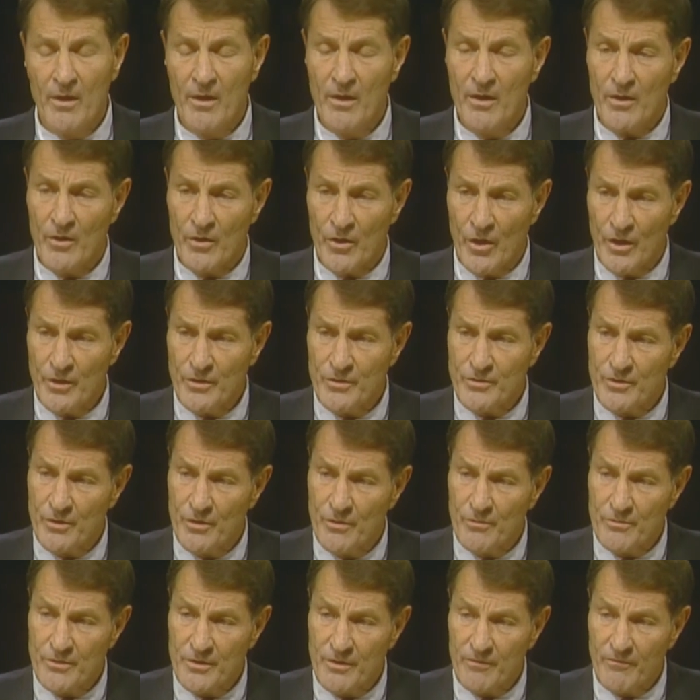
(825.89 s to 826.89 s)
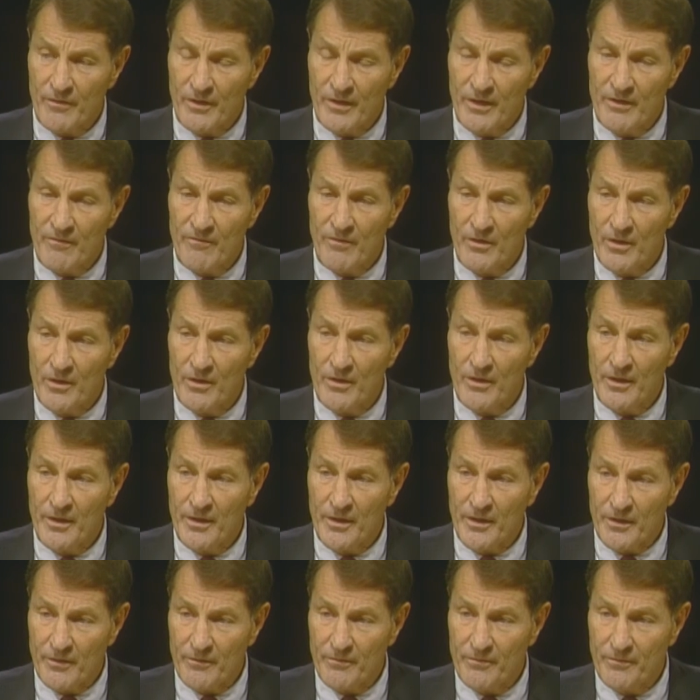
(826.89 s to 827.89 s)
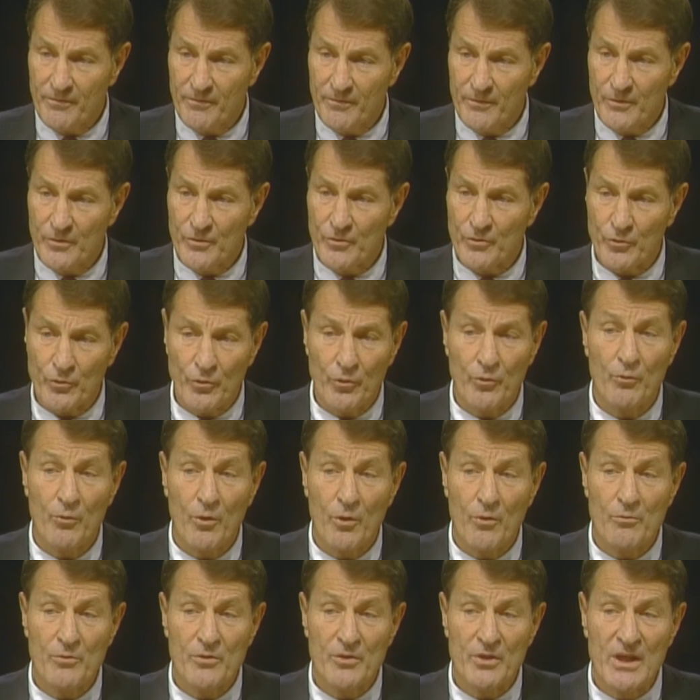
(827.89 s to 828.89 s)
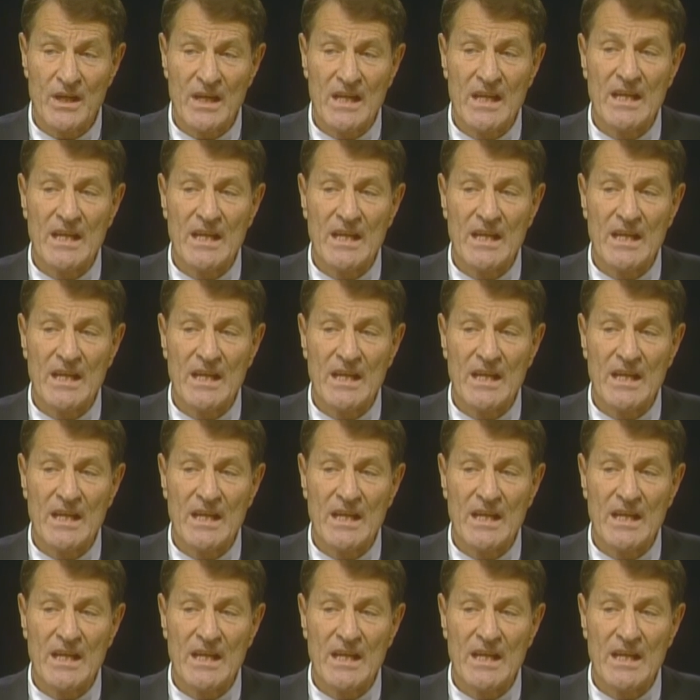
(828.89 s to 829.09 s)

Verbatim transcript: Yet Joseph lived long enough to, quote,